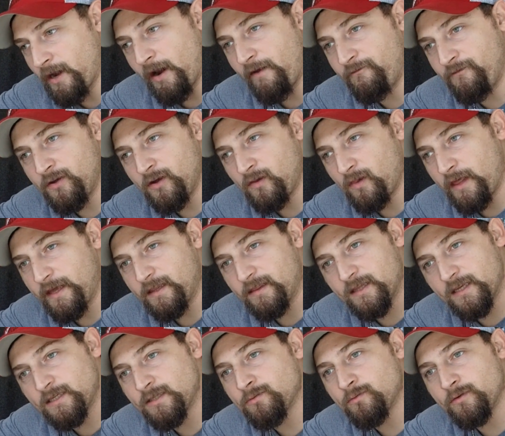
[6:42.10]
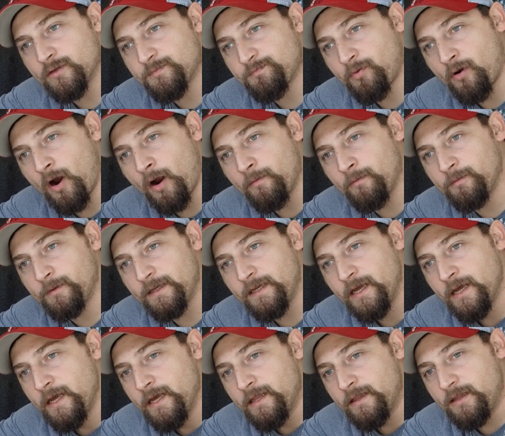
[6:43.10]
feel like this was probably
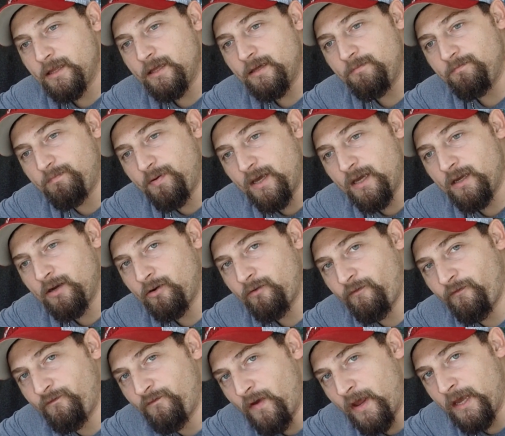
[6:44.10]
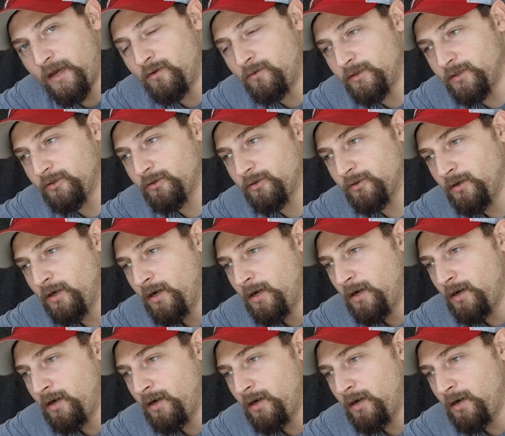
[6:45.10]
the bigger failure